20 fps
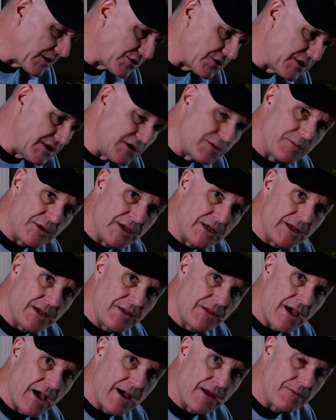she's been
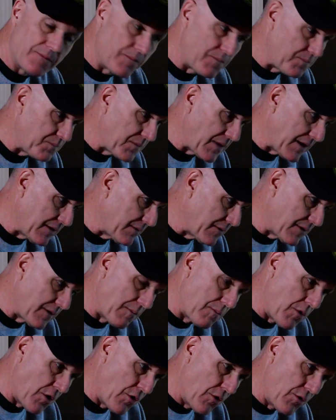in that
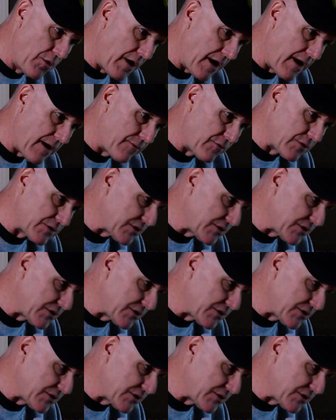mode ever